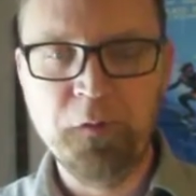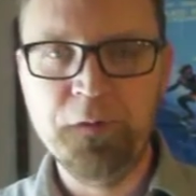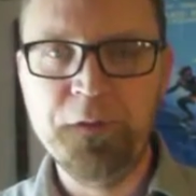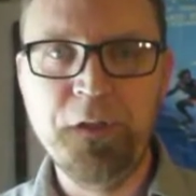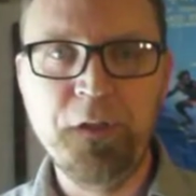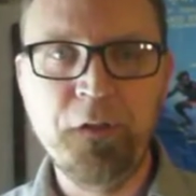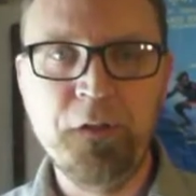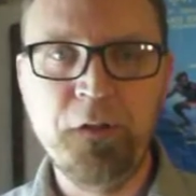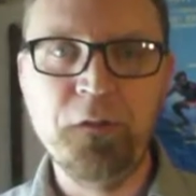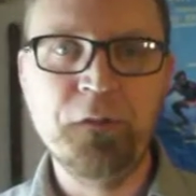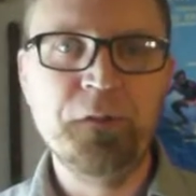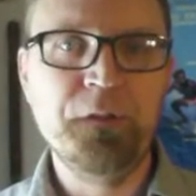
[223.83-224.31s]
You
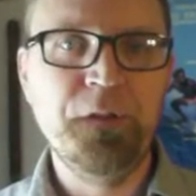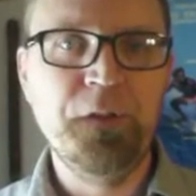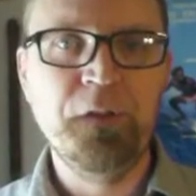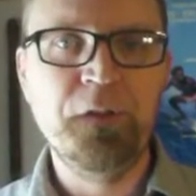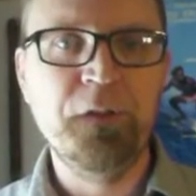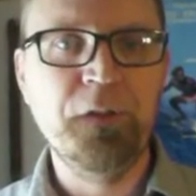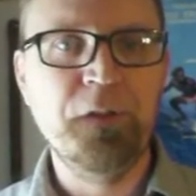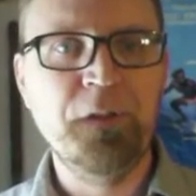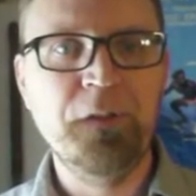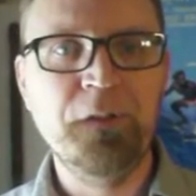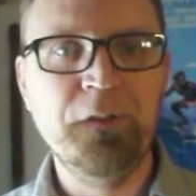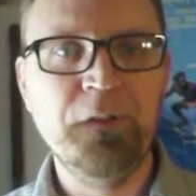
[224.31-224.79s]
know, you
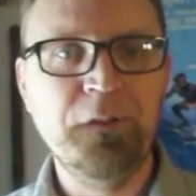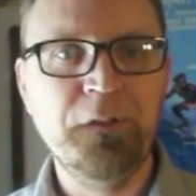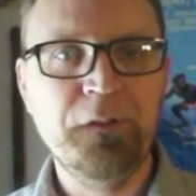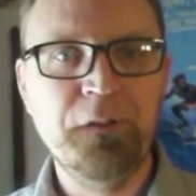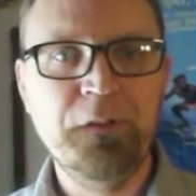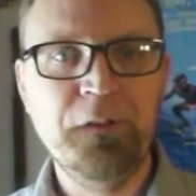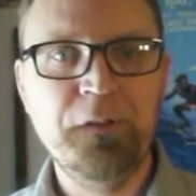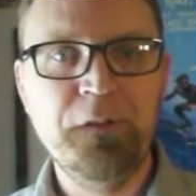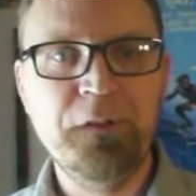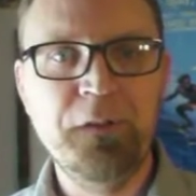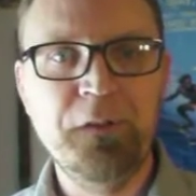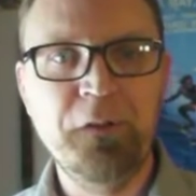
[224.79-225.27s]
can
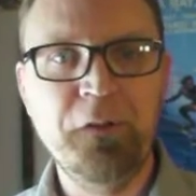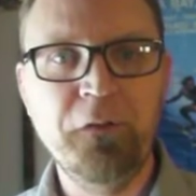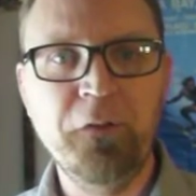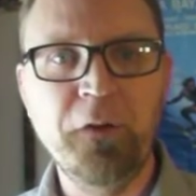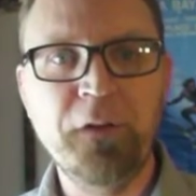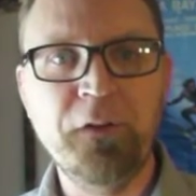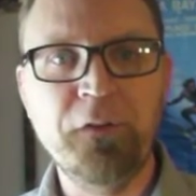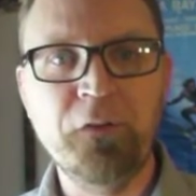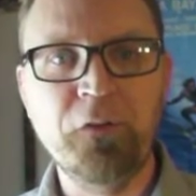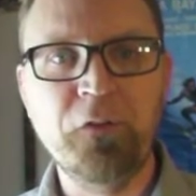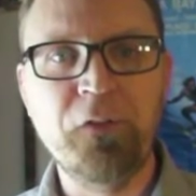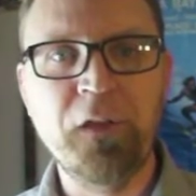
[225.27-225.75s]
you
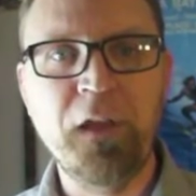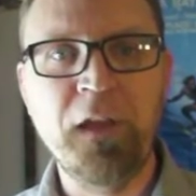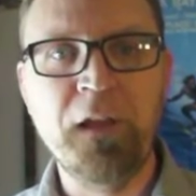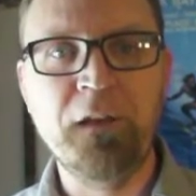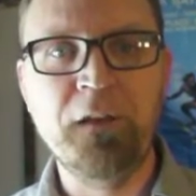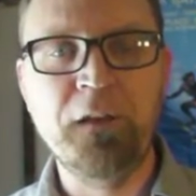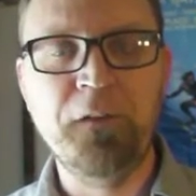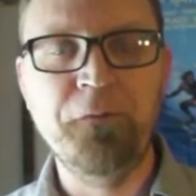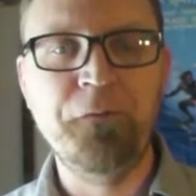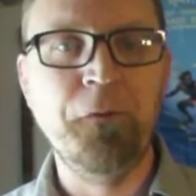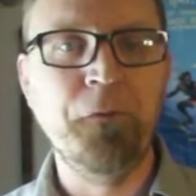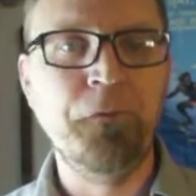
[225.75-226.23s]
understand
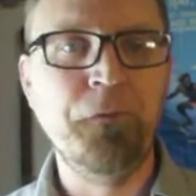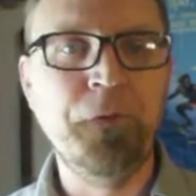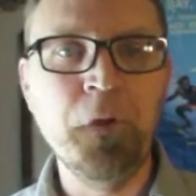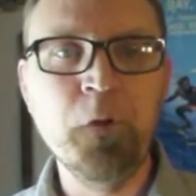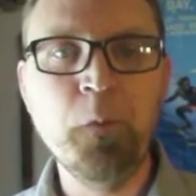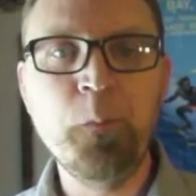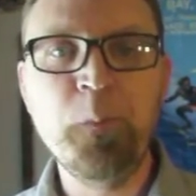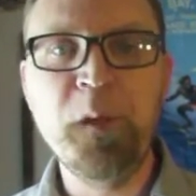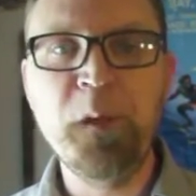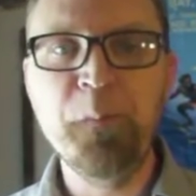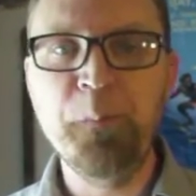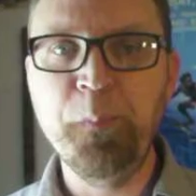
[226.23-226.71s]
if a few
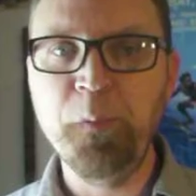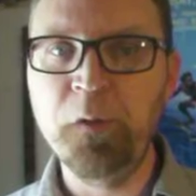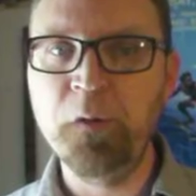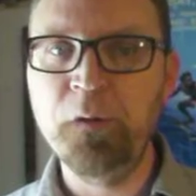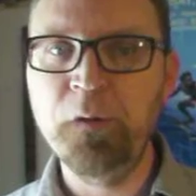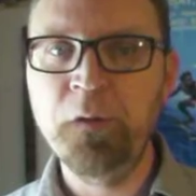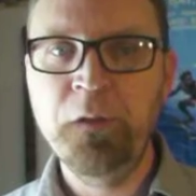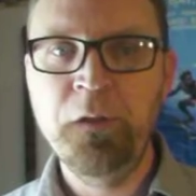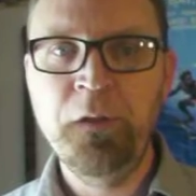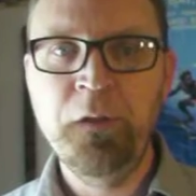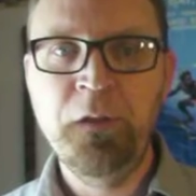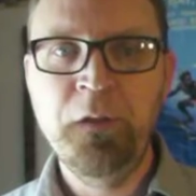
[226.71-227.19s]

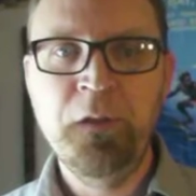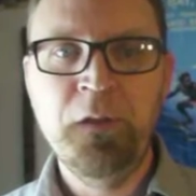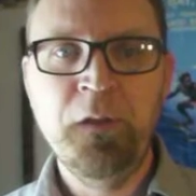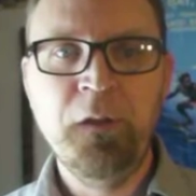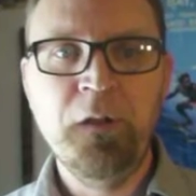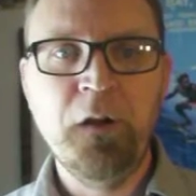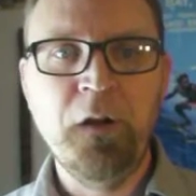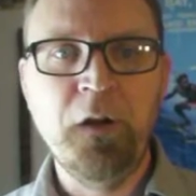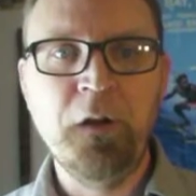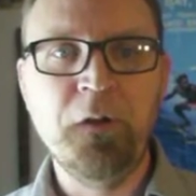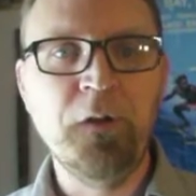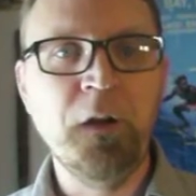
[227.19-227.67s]
people
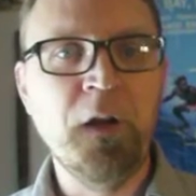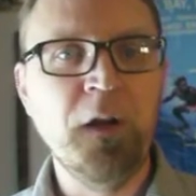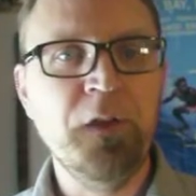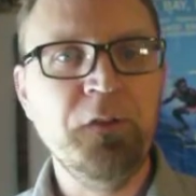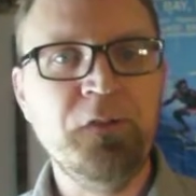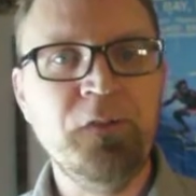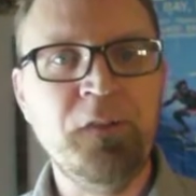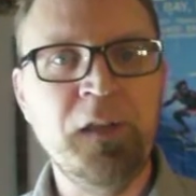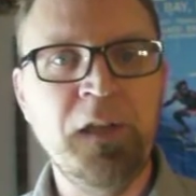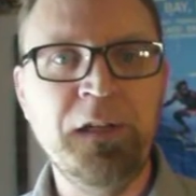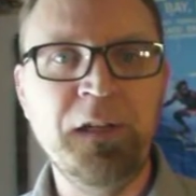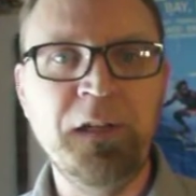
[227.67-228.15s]
are not
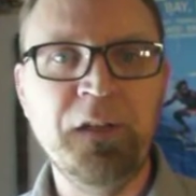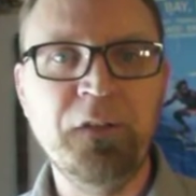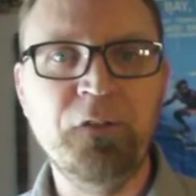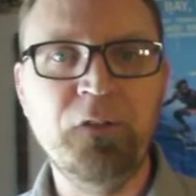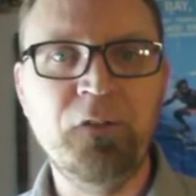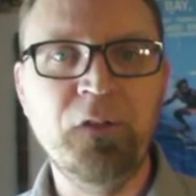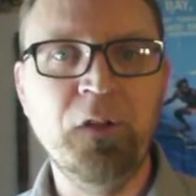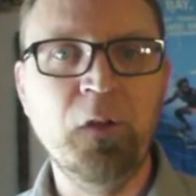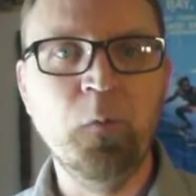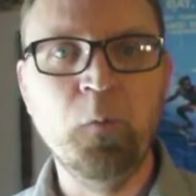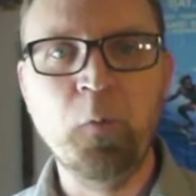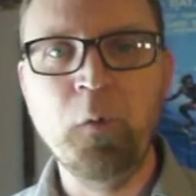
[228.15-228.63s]
standing
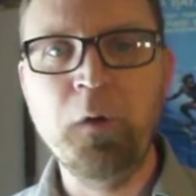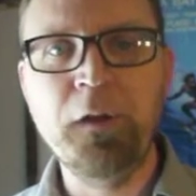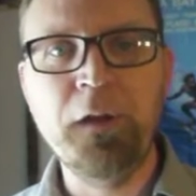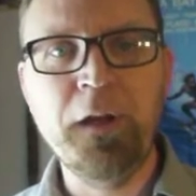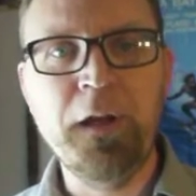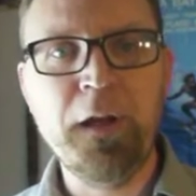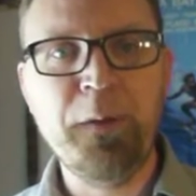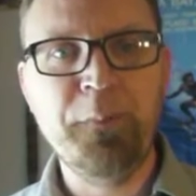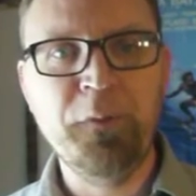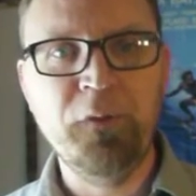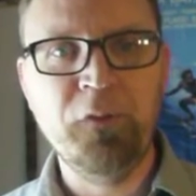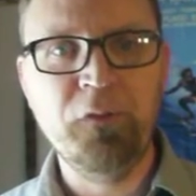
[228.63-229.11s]
still, what
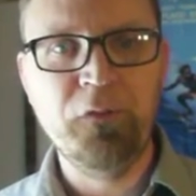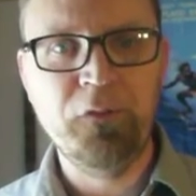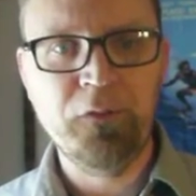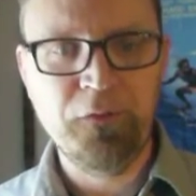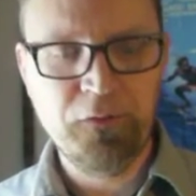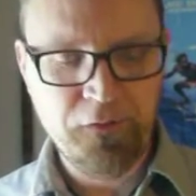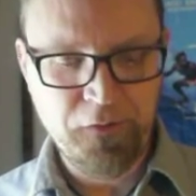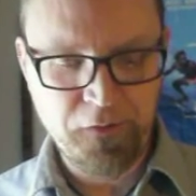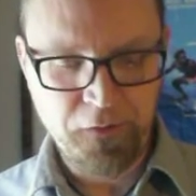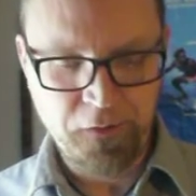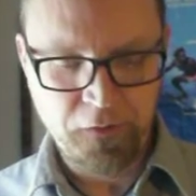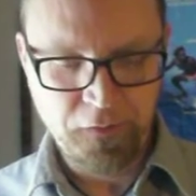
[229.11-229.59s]
happens
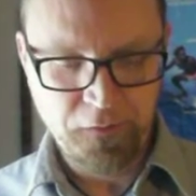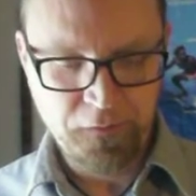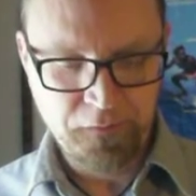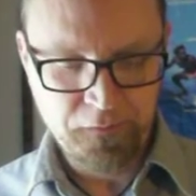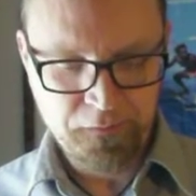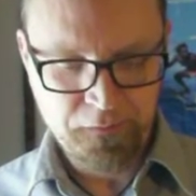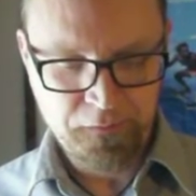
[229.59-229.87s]
to